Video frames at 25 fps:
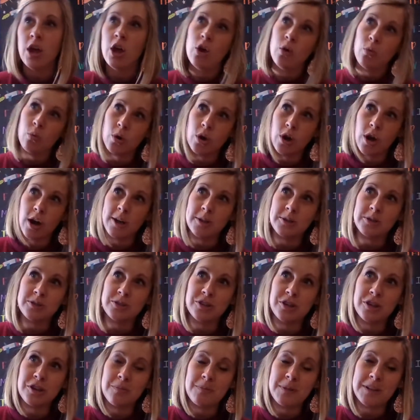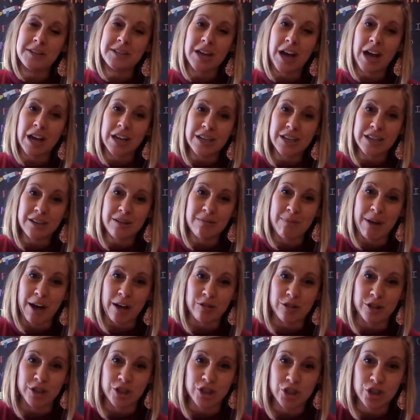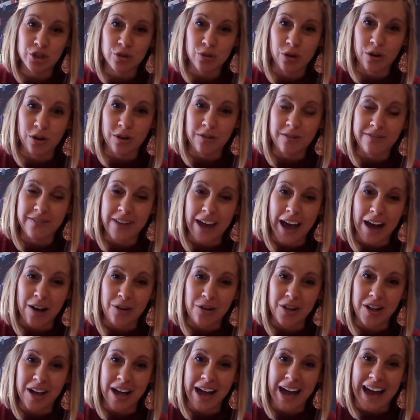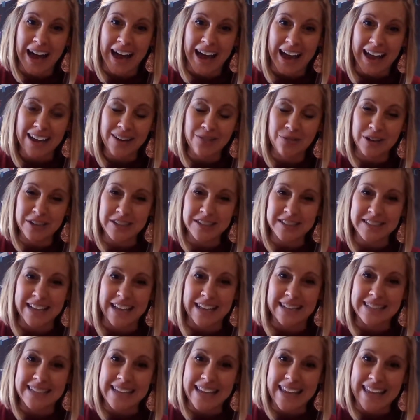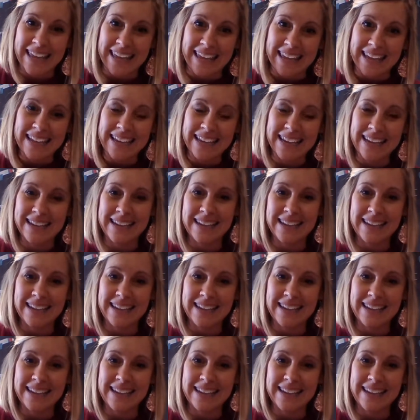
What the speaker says: We're also going to be talking about the short vowel I, which says it.